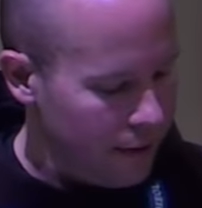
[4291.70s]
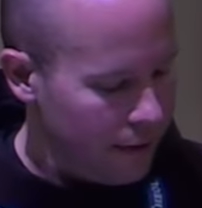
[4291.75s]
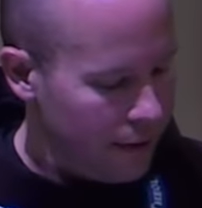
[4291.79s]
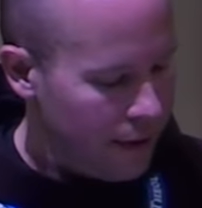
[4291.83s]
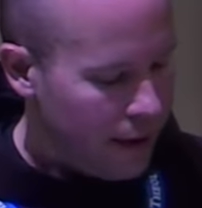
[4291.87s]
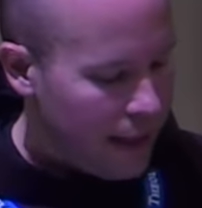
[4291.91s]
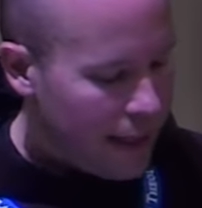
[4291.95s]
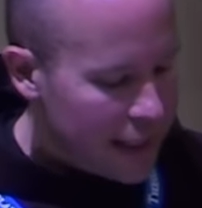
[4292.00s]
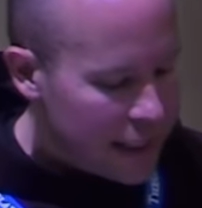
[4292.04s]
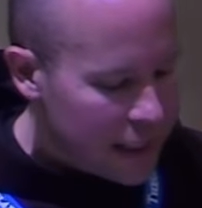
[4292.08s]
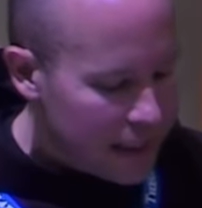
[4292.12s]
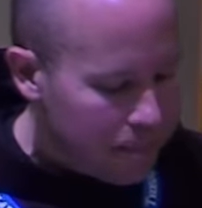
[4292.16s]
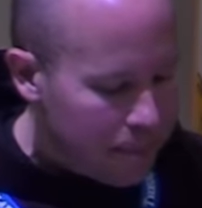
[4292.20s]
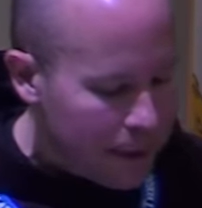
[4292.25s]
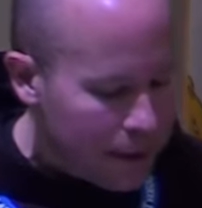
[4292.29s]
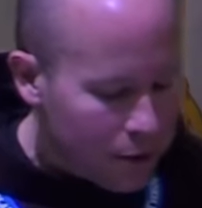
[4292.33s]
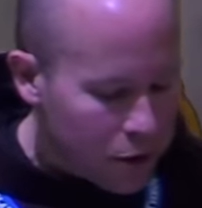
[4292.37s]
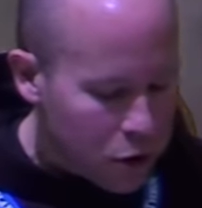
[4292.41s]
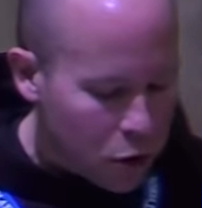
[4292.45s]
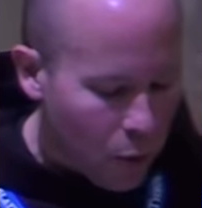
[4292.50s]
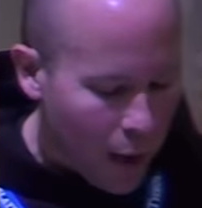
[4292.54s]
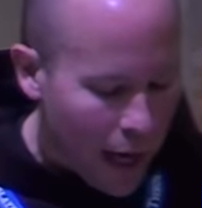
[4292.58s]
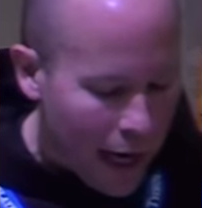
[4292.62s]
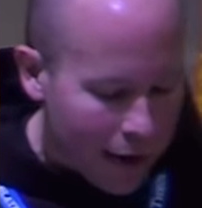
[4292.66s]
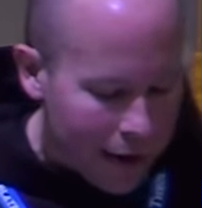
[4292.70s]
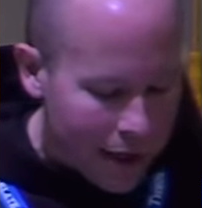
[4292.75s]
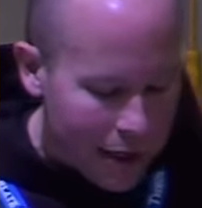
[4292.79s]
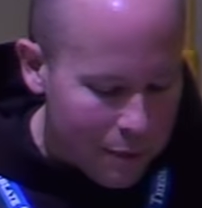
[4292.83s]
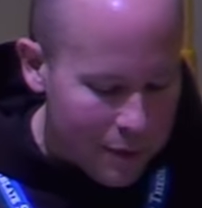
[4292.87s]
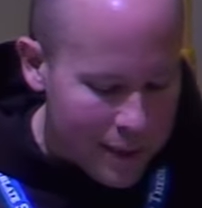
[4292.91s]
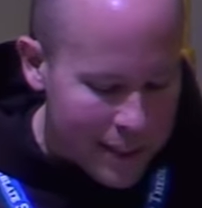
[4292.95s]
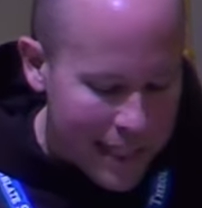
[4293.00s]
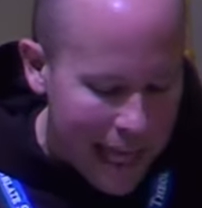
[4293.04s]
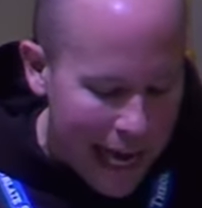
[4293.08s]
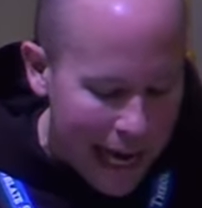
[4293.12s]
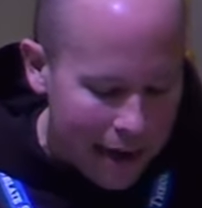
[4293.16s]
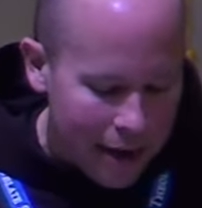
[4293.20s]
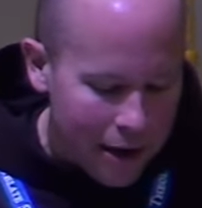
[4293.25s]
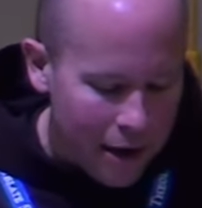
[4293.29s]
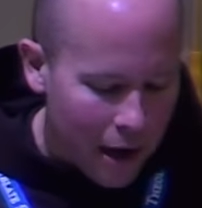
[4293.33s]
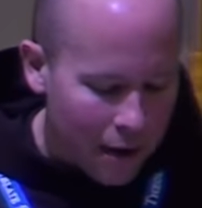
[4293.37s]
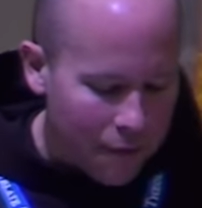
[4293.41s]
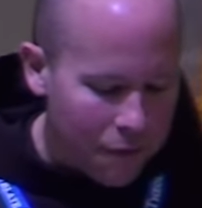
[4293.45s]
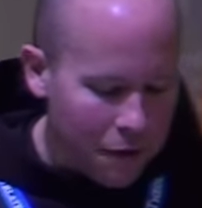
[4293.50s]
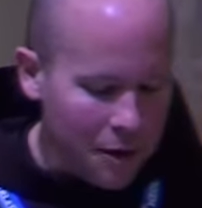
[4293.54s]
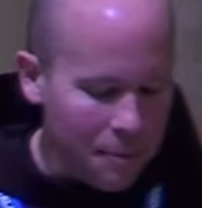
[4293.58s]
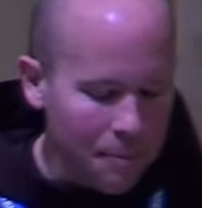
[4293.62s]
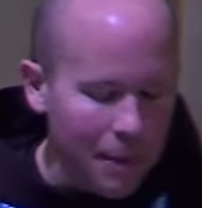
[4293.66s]
His spirituality was not
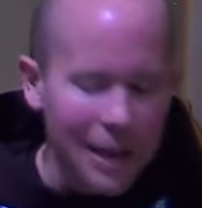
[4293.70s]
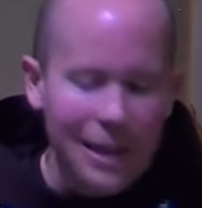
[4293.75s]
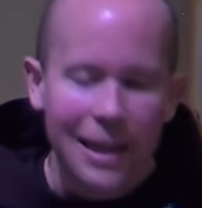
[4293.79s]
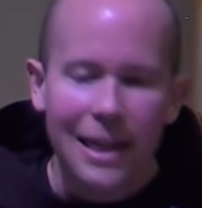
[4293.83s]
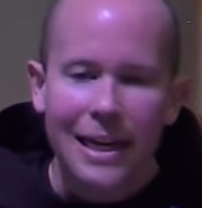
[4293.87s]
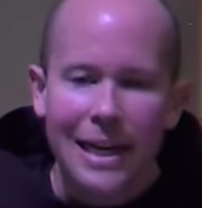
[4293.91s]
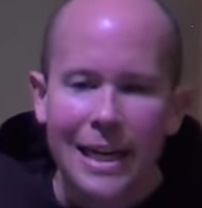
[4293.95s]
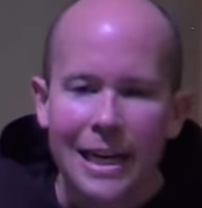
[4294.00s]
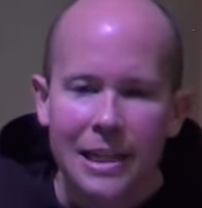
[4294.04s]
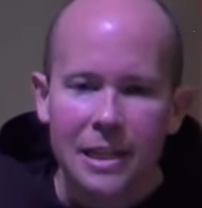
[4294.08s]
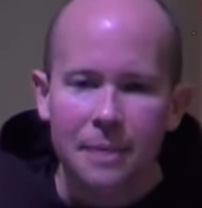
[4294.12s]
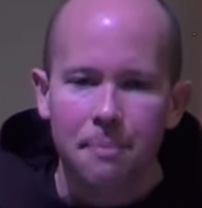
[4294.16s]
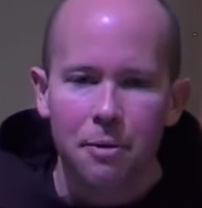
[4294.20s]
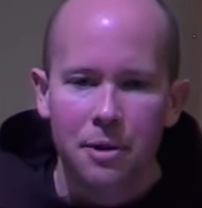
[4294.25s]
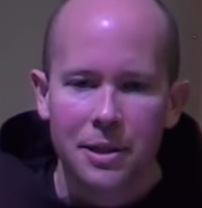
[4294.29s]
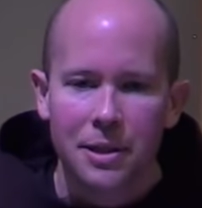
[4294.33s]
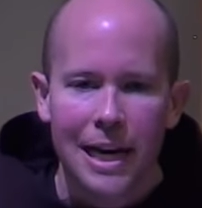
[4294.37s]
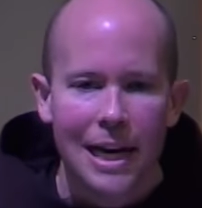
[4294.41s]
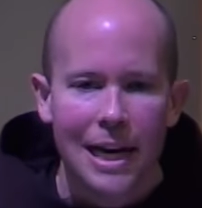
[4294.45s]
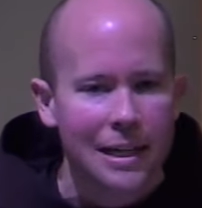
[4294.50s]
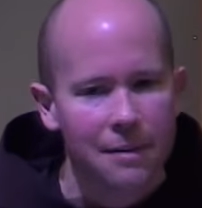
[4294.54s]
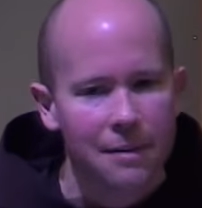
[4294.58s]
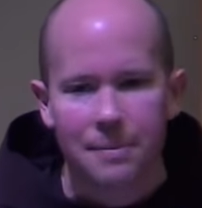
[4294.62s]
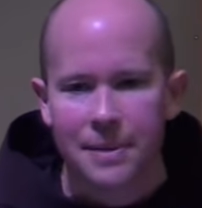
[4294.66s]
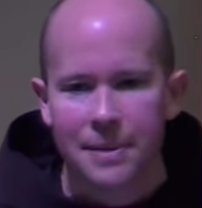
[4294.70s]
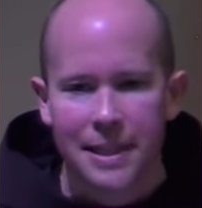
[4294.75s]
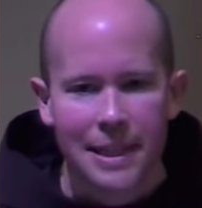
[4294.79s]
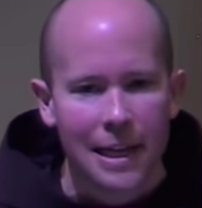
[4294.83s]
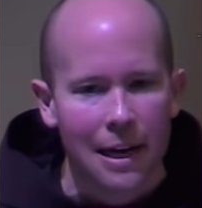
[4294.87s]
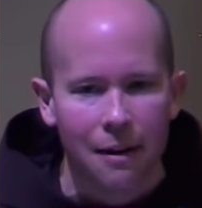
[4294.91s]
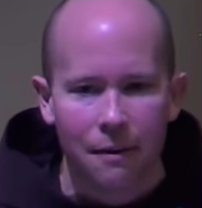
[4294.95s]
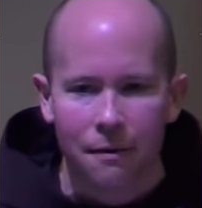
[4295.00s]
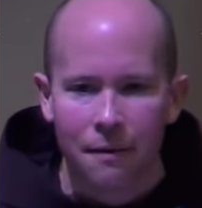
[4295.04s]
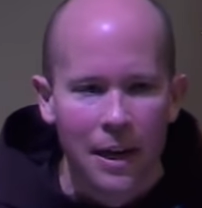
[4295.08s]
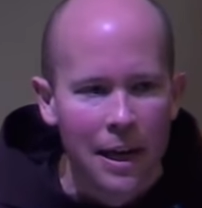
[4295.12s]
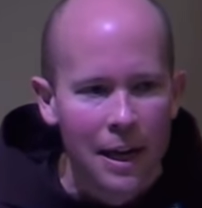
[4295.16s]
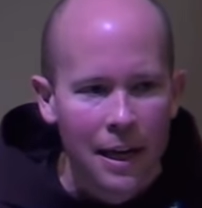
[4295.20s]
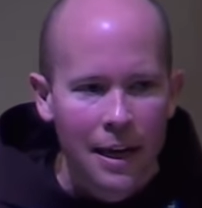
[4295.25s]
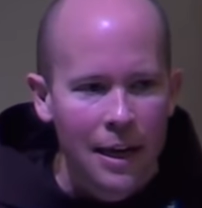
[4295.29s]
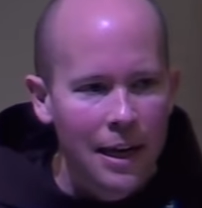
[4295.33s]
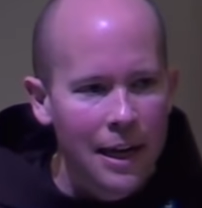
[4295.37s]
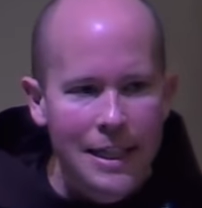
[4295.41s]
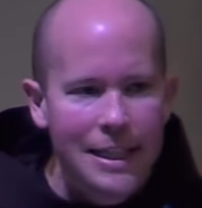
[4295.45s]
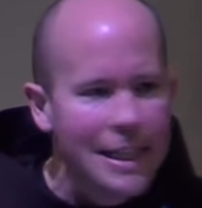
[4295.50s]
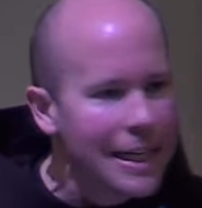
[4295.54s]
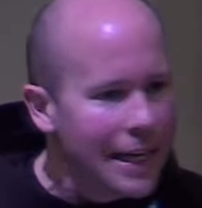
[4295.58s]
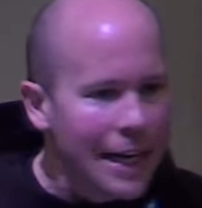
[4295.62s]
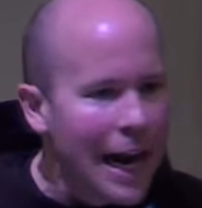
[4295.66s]
governed by the need to protect himself. It
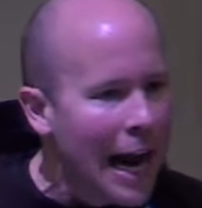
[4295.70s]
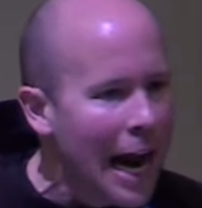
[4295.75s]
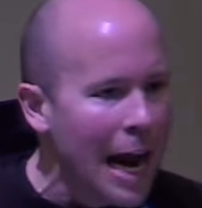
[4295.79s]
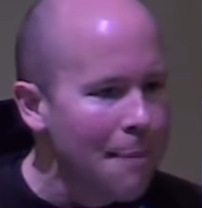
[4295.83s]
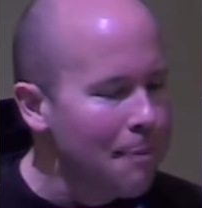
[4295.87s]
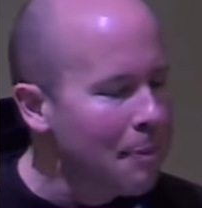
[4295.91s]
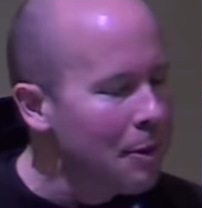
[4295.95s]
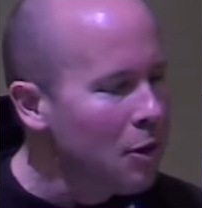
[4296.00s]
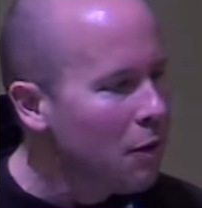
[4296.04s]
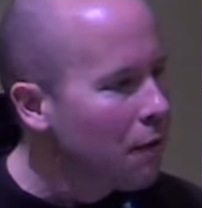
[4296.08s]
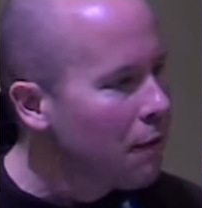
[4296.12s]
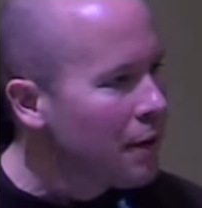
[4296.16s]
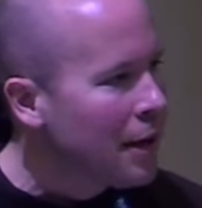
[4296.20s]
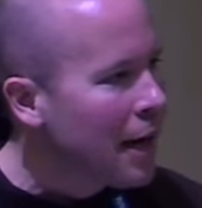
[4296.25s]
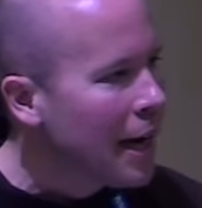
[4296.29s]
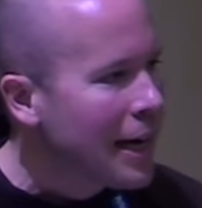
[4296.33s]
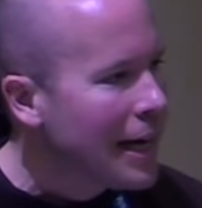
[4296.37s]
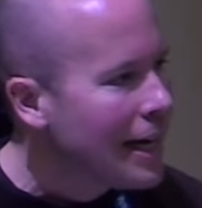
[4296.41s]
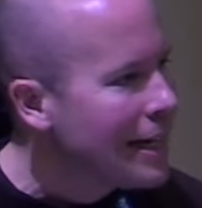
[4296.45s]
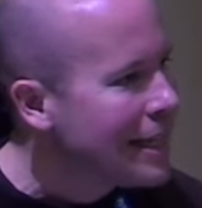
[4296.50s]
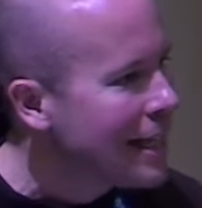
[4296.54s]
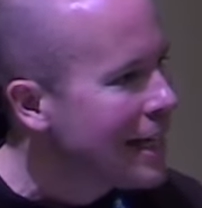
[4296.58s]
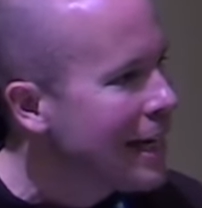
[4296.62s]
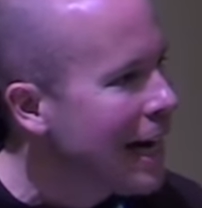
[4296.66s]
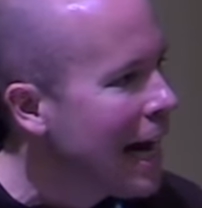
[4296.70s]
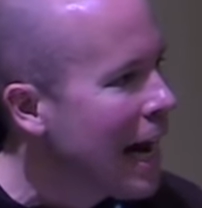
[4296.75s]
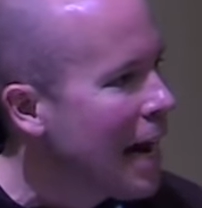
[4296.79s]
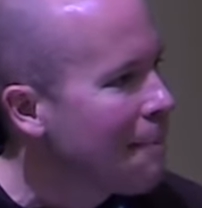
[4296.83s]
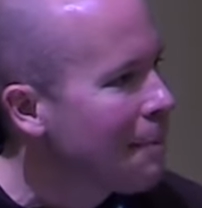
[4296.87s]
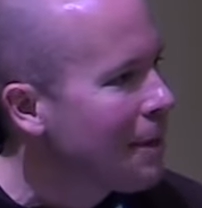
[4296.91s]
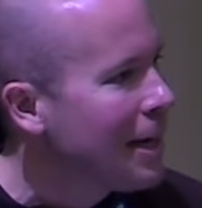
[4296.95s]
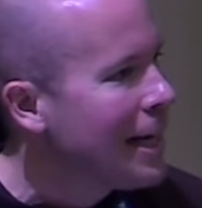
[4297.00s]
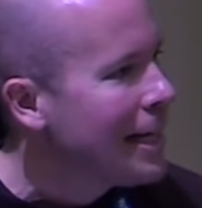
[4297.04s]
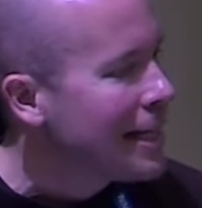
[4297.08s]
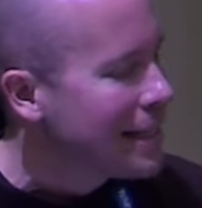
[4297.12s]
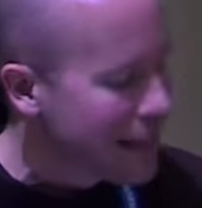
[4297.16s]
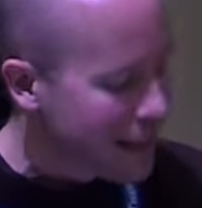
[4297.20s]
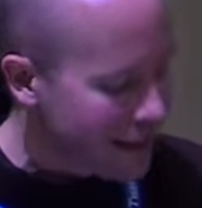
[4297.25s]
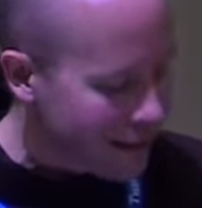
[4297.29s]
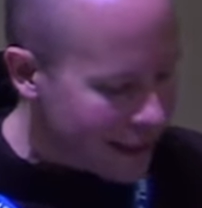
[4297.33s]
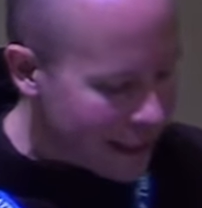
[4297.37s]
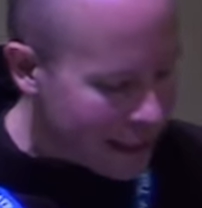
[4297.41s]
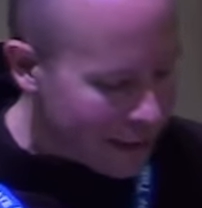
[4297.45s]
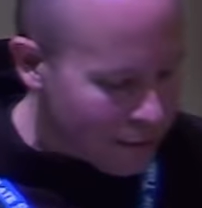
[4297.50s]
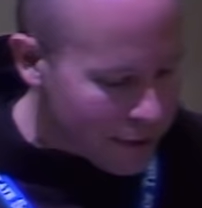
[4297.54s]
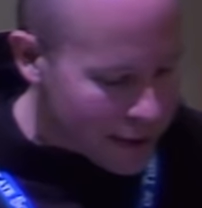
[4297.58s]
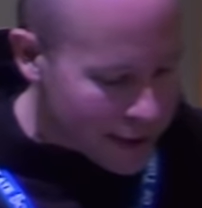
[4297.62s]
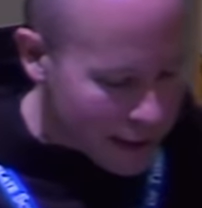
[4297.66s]
didn't happen overnight. It didn't happen instantly.
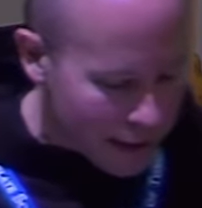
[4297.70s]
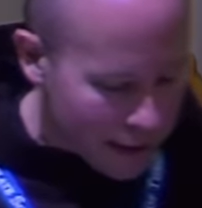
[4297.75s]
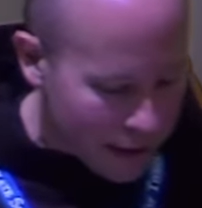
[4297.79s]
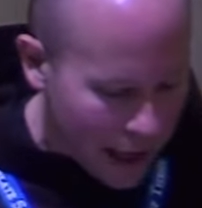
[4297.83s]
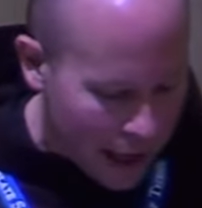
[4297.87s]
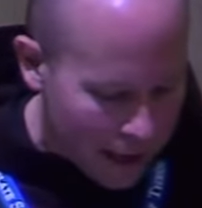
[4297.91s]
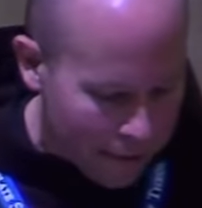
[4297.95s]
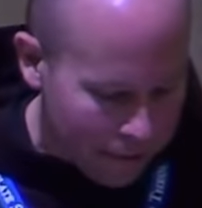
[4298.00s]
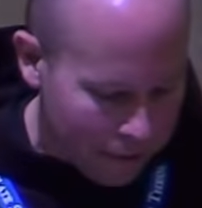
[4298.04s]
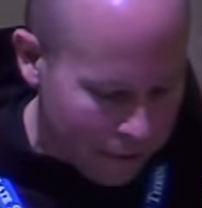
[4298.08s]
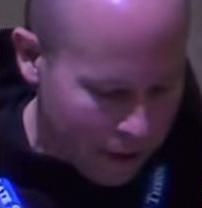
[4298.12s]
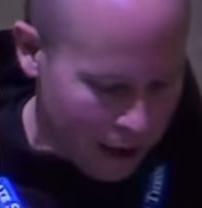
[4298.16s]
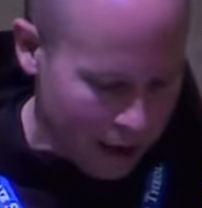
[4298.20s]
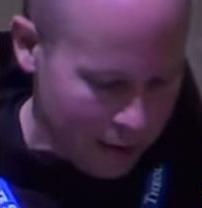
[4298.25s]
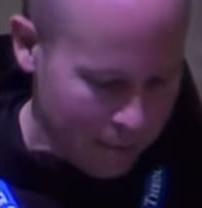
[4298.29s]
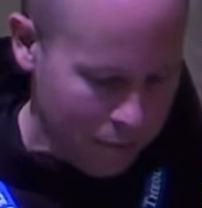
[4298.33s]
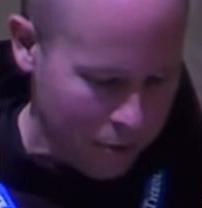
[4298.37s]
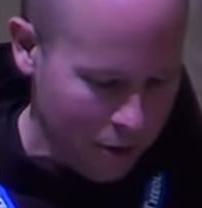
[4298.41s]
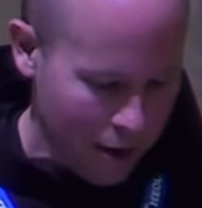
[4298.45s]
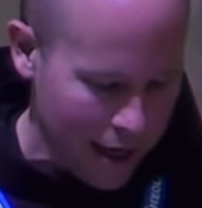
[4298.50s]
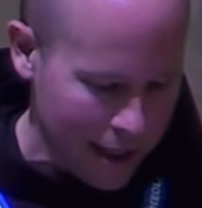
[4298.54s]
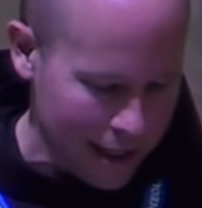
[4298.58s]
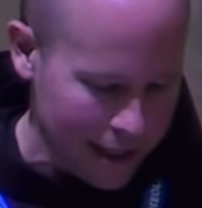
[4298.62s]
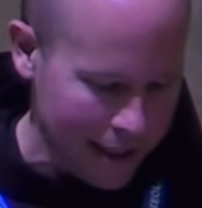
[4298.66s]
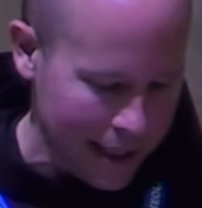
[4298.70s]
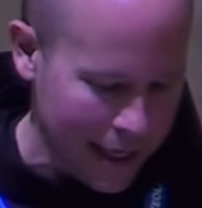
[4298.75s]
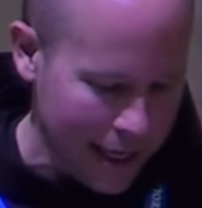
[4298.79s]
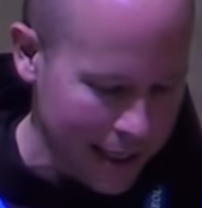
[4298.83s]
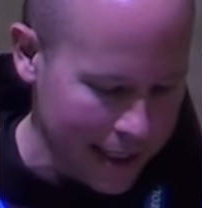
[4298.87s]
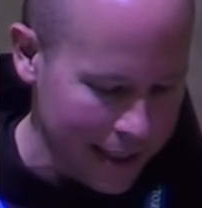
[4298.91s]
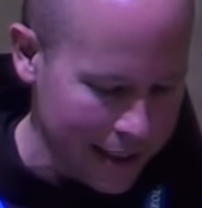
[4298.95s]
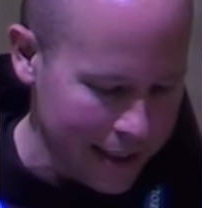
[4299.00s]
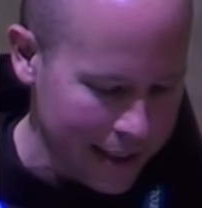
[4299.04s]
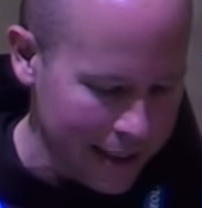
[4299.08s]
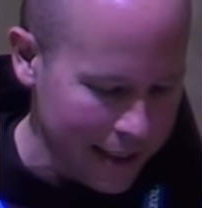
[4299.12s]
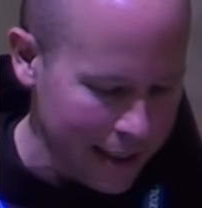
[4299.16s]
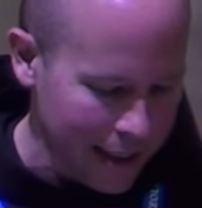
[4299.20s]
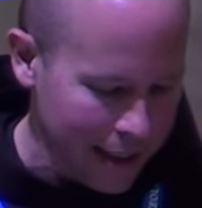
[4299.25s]
It was a lifelong process.